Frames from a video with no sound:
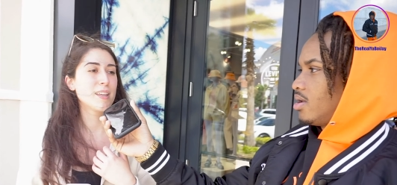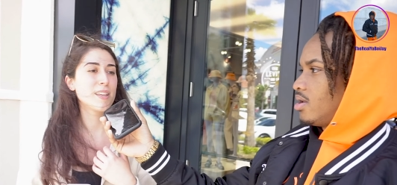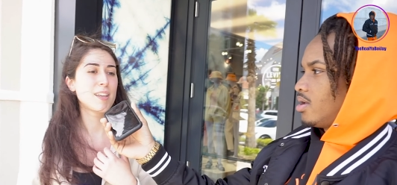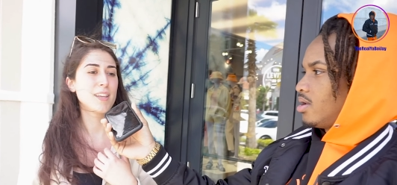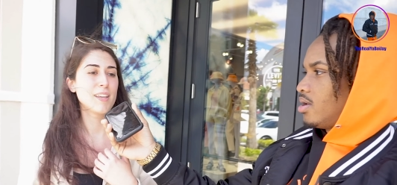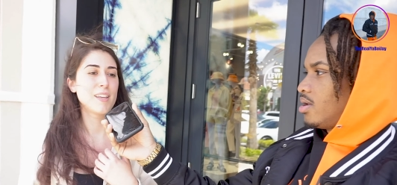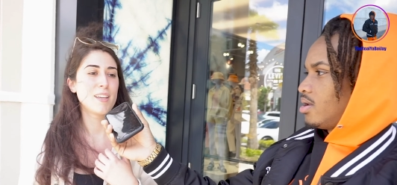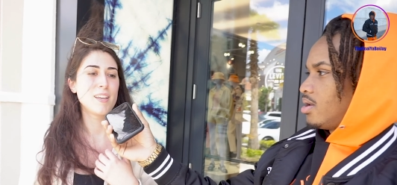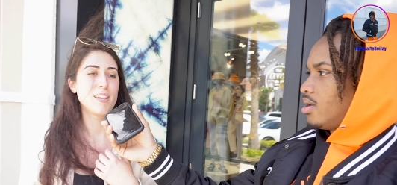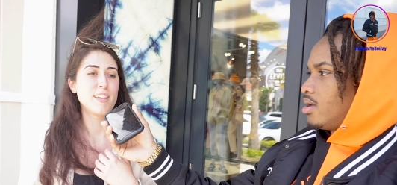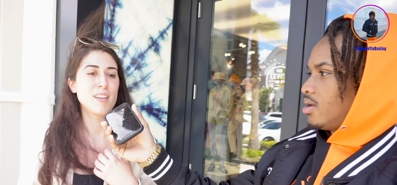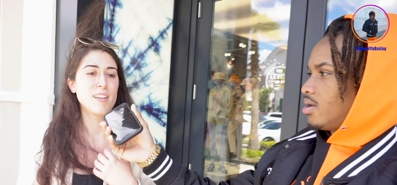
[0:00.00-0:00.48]

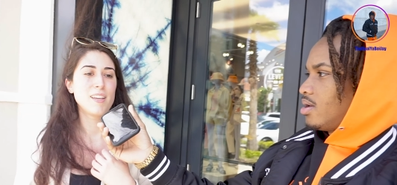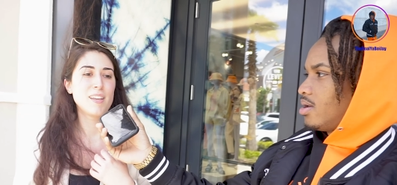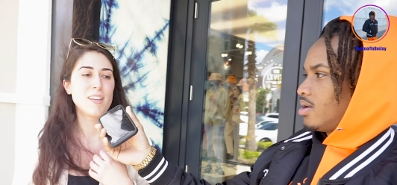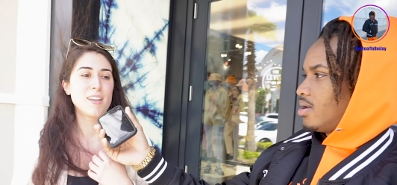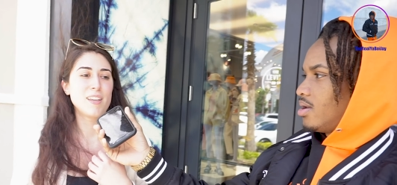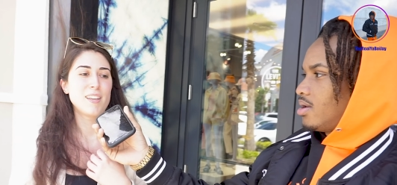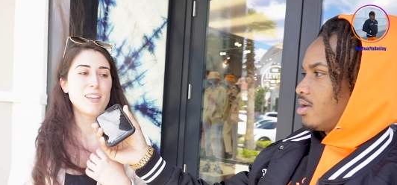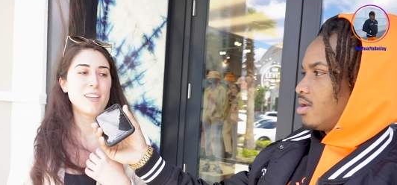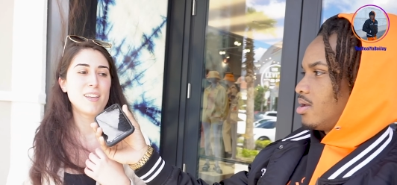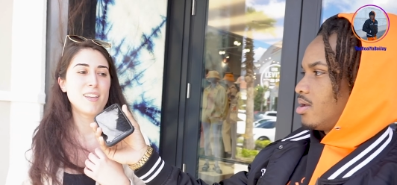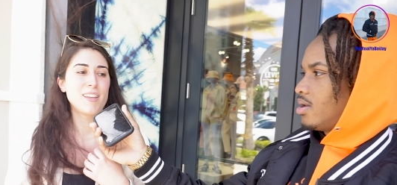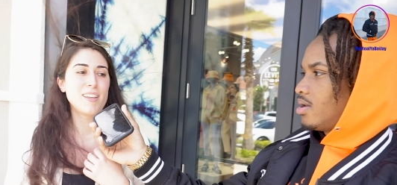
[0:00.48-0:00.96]

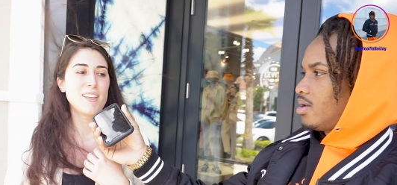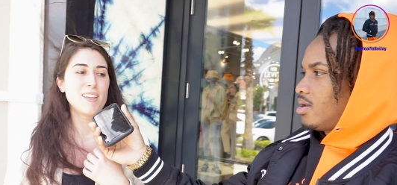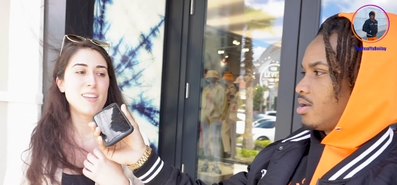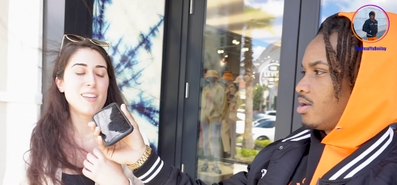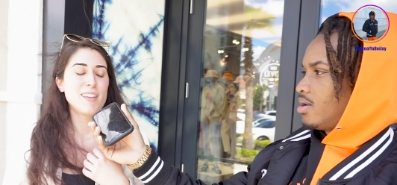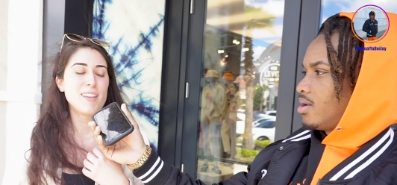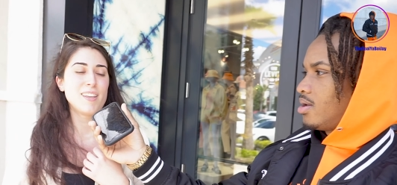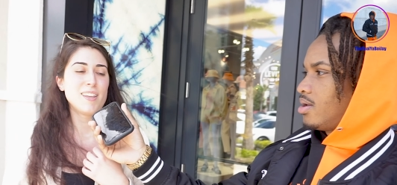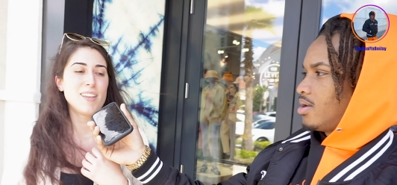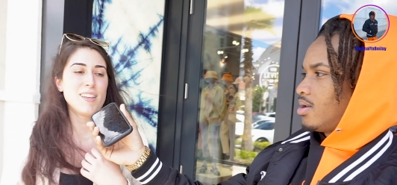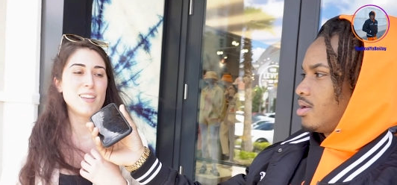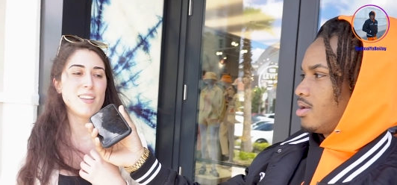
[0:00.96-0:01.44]

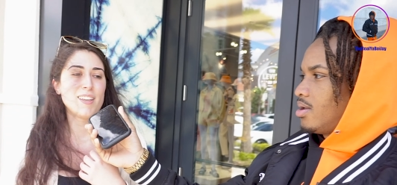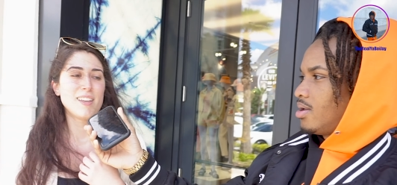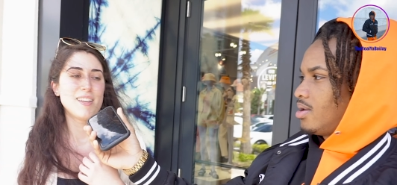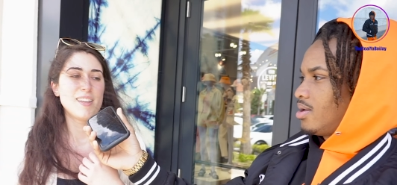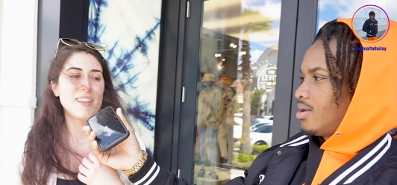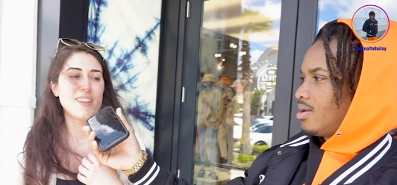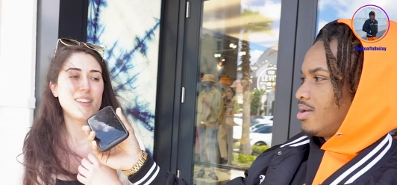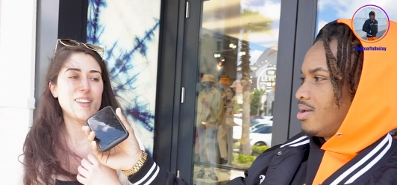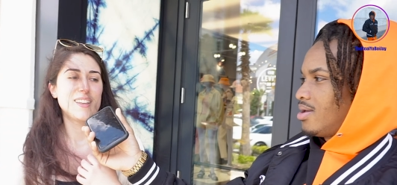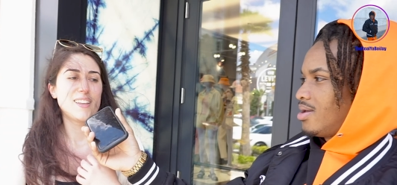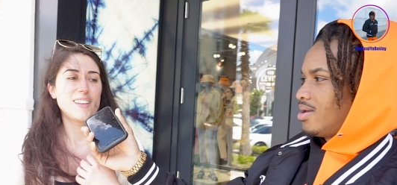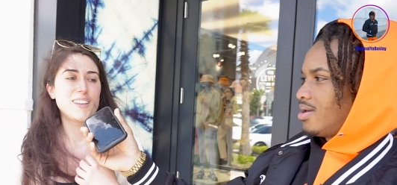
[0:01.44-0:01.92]

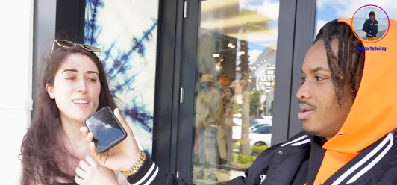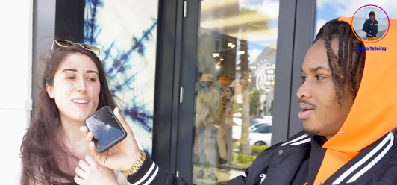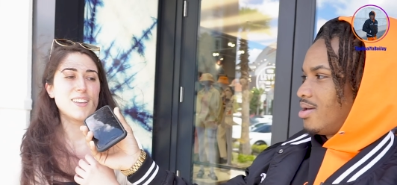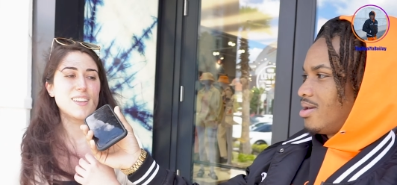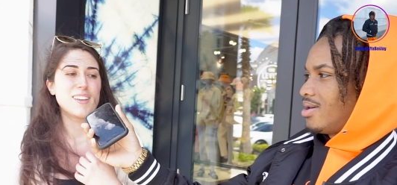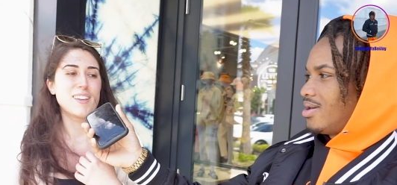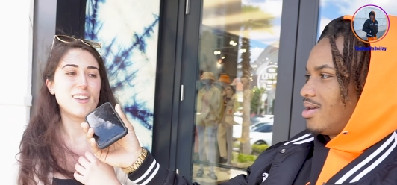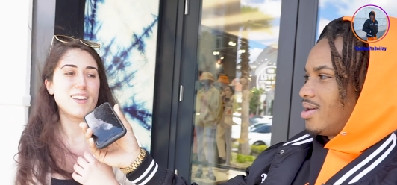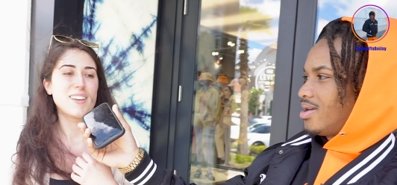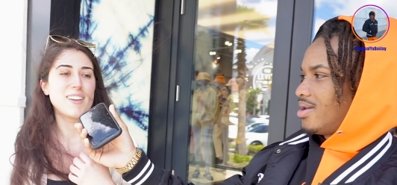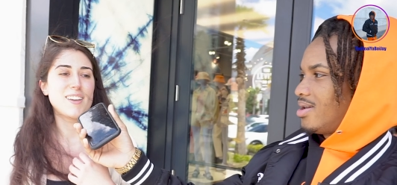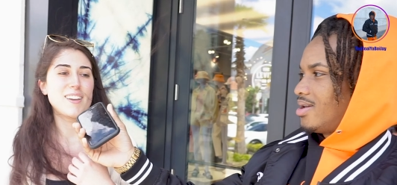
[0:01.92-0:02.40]

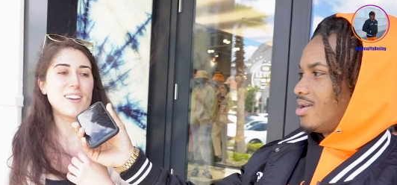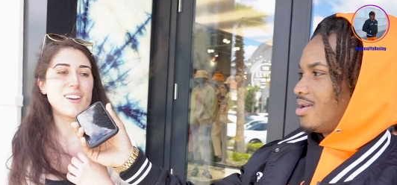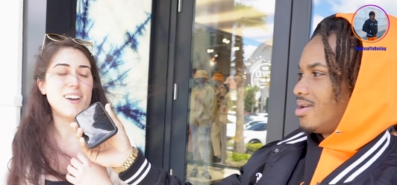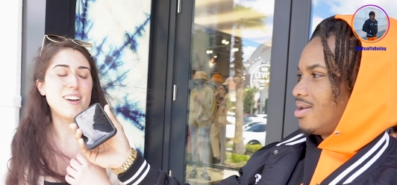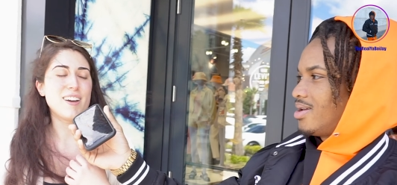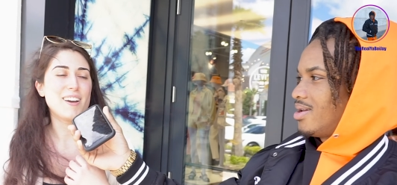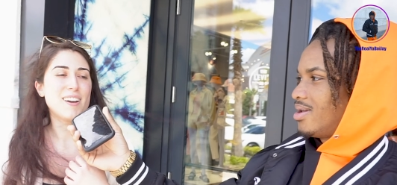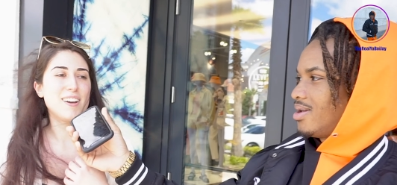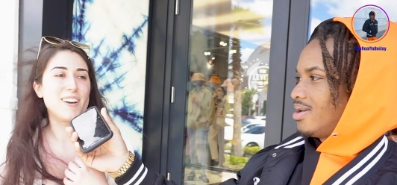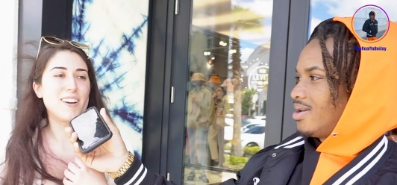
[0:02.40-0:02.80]
(no one is talking)